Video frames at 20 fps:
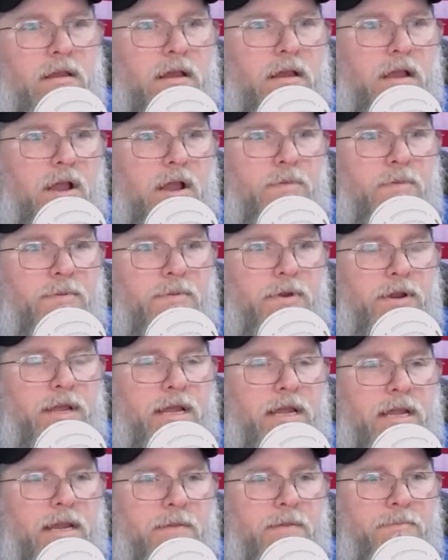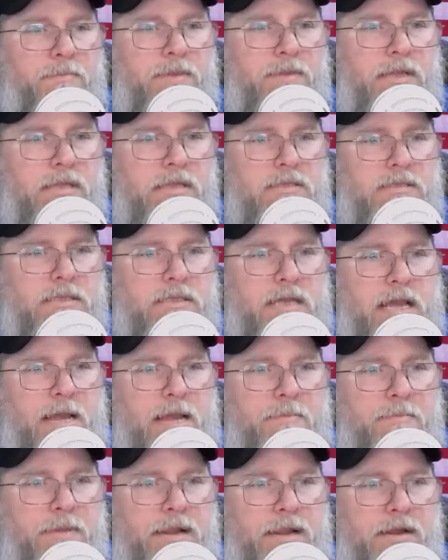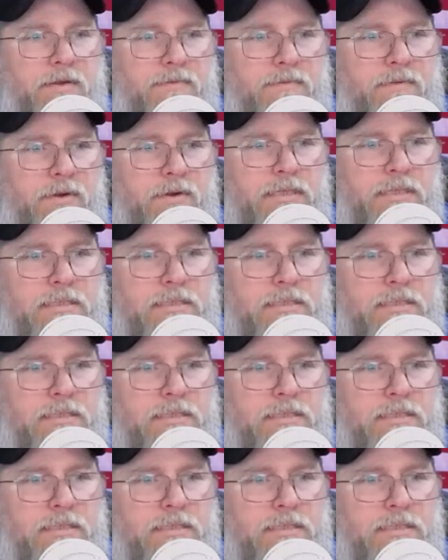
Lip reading: Hope you're getting him pizza and beer for his